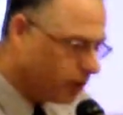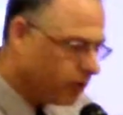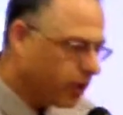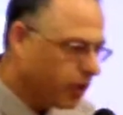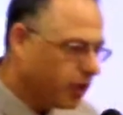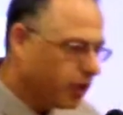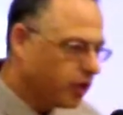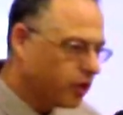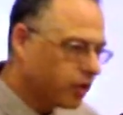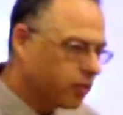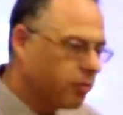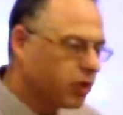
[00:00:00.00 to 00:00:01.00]

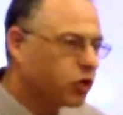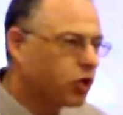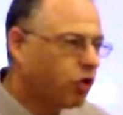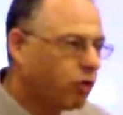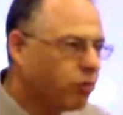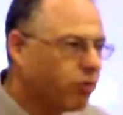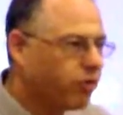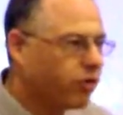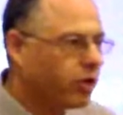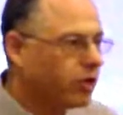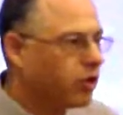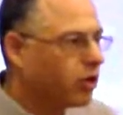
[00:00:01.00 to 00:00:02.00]
the most common
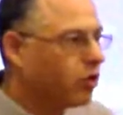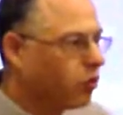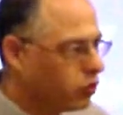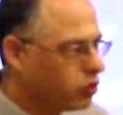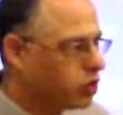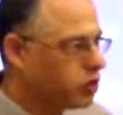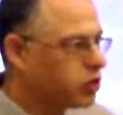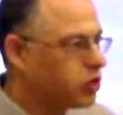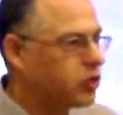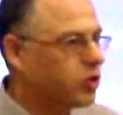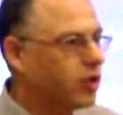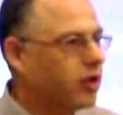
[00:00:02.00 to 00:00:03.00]
thing that causes